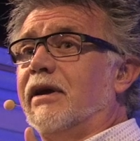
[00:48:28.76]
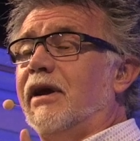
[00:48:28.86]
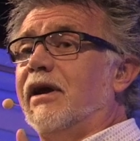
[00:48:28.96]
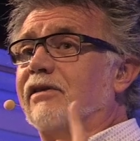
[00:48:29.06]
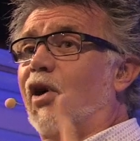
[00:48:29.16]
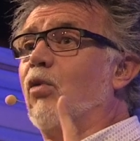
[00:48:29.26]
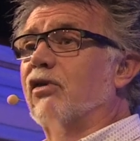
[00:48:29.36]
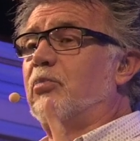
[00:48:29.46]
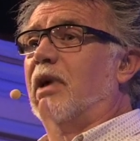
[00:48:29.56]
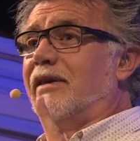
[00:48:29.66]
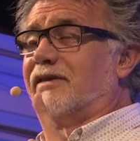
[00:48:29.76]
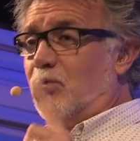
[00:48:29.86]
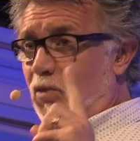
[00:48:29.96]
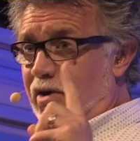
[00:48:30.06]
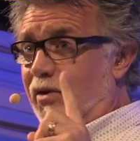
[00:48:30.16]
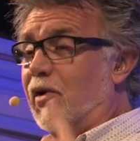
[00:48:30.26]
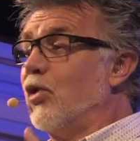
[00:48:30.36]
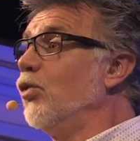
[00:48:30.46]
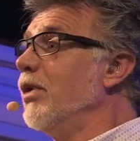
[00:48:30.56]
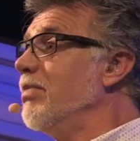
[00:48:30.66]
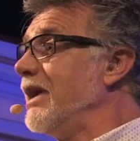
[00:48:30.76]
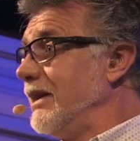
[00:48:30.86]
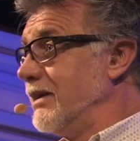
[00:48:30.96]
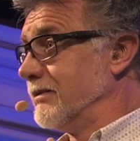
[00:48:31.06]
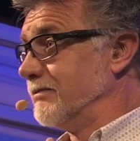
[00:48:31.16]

is always based in we don't know who we be.